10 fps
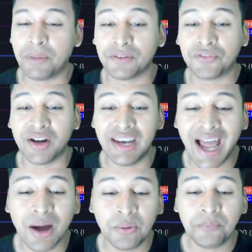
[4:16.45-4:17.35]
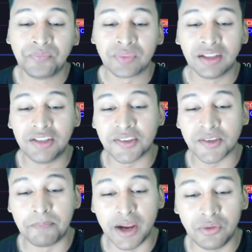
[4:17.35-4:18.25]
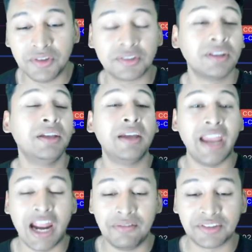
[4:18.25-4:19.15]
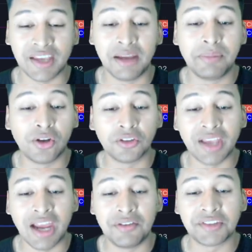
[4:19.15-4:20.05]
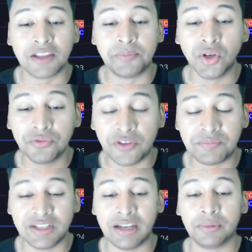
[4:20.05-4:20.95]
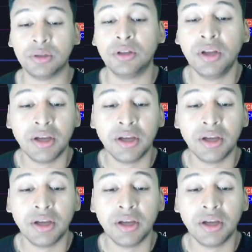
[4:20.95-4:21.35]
But for now, this is a bearish RSI because RSI is below 50 level.